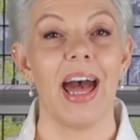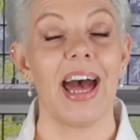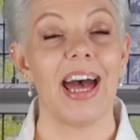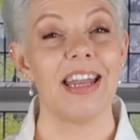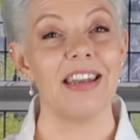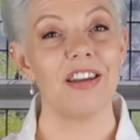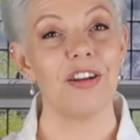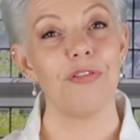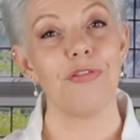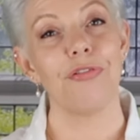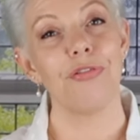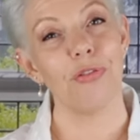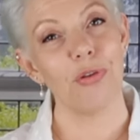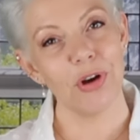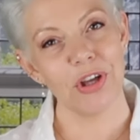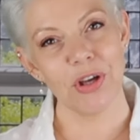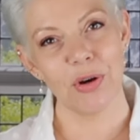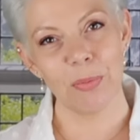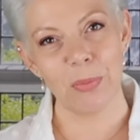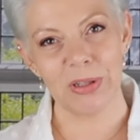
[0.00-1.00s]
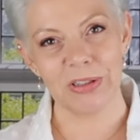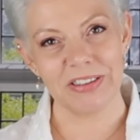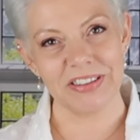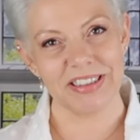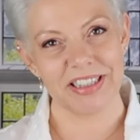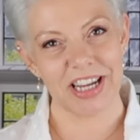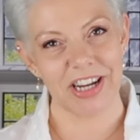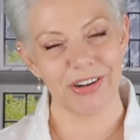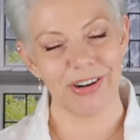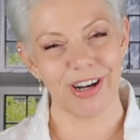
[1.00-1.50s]
And for your
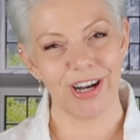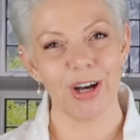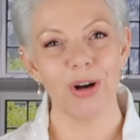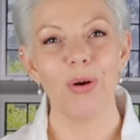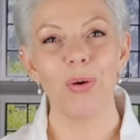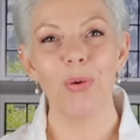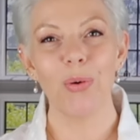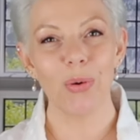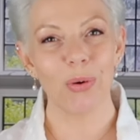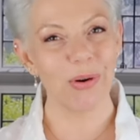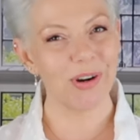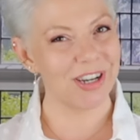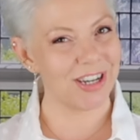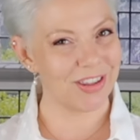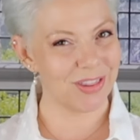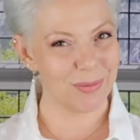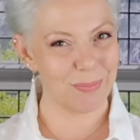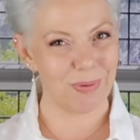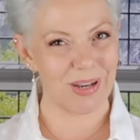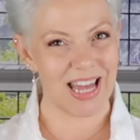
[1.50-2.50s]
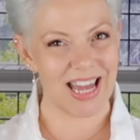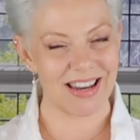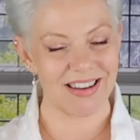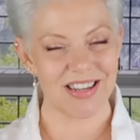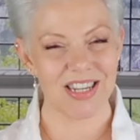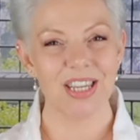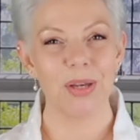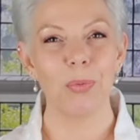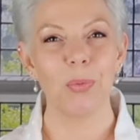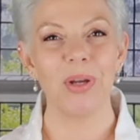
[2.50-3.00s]
monstera or another
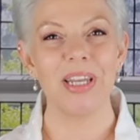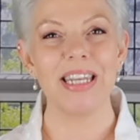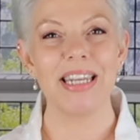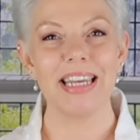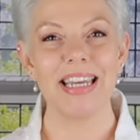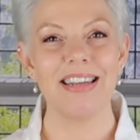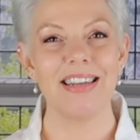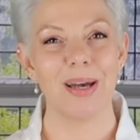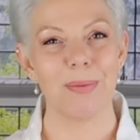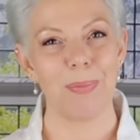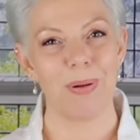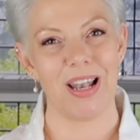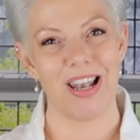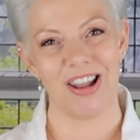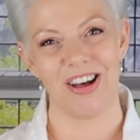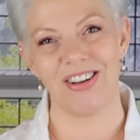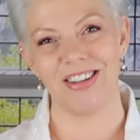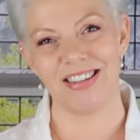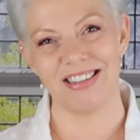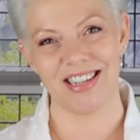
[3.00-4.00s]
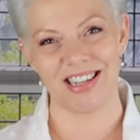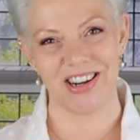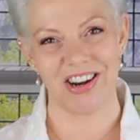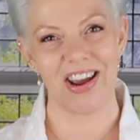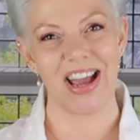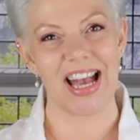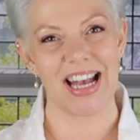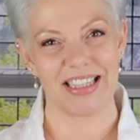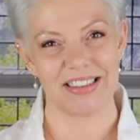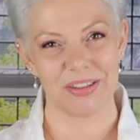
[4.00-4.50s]
plant, we need a
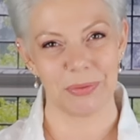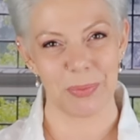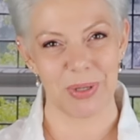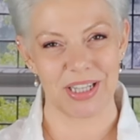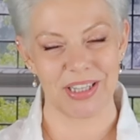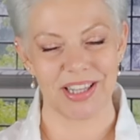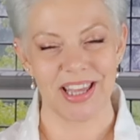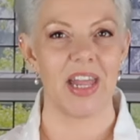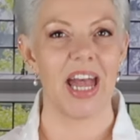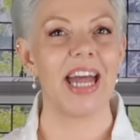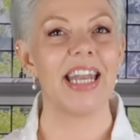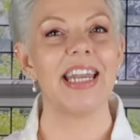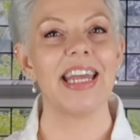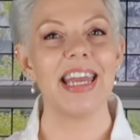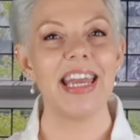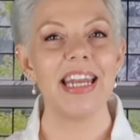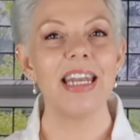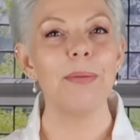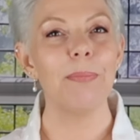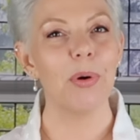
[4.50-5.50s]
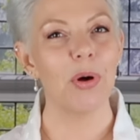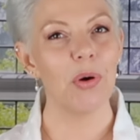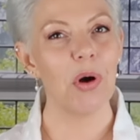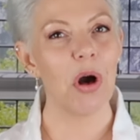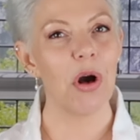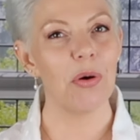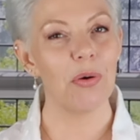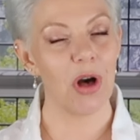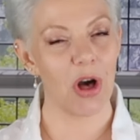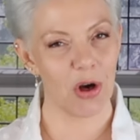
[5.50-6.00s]
planter as well. And in a
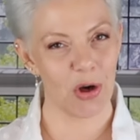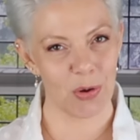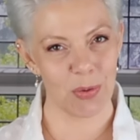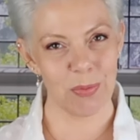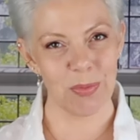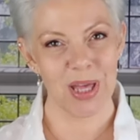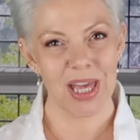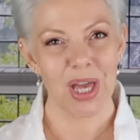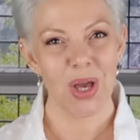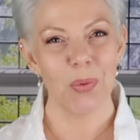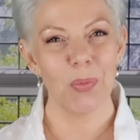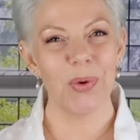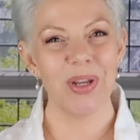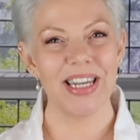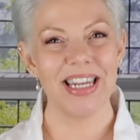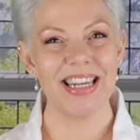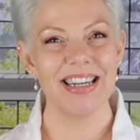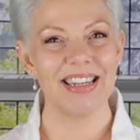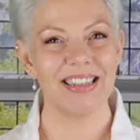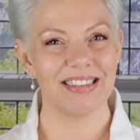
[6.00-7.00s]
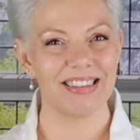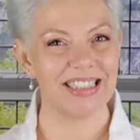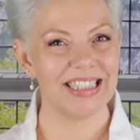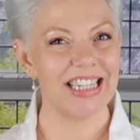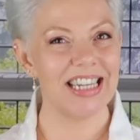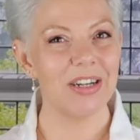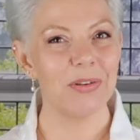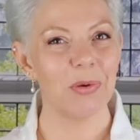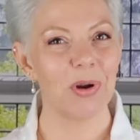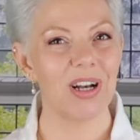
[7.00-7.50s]
boho home, we need a
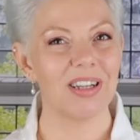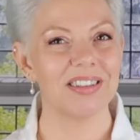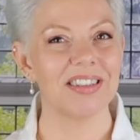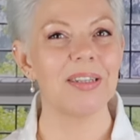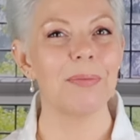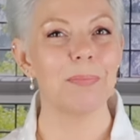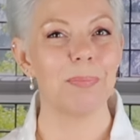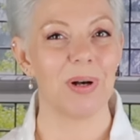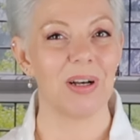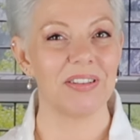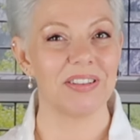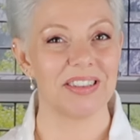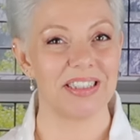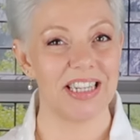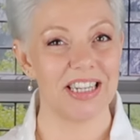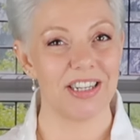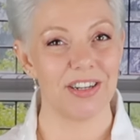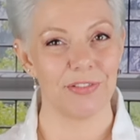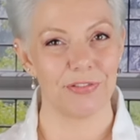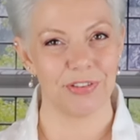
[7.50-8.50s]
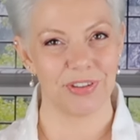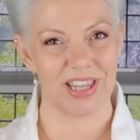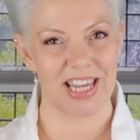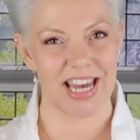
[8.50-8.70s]
seagrass basket for